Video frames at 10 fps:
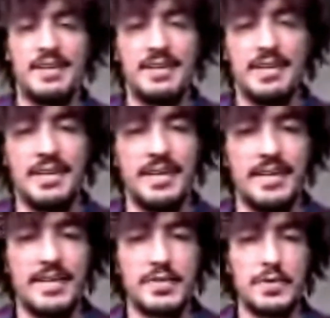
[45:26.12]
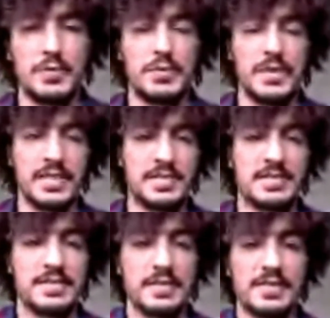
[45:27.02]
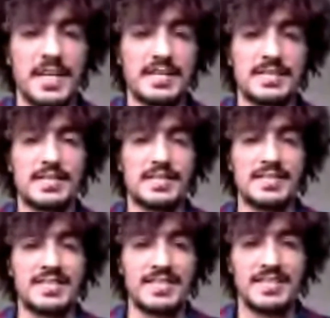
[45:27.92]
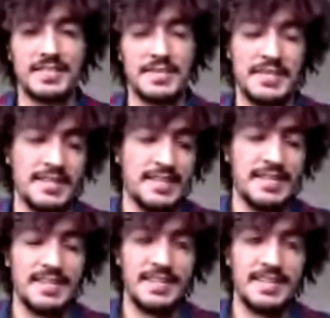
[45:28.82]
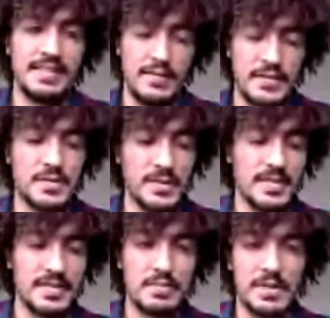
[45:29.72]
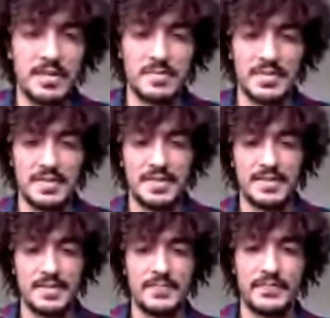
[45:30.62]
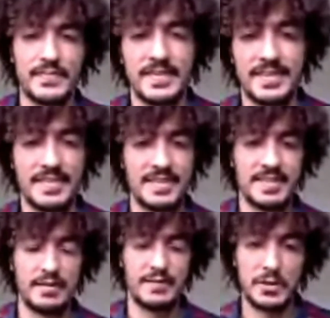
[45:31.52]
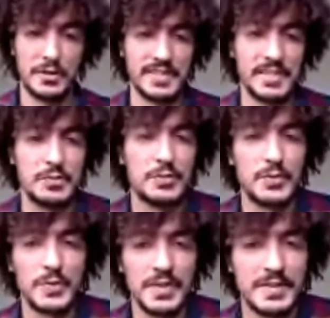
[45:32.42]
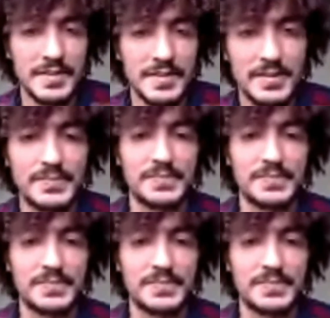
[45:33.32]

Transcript: uh, to-do lists of tasks, and eventually this becomes a very costly to do. And uh,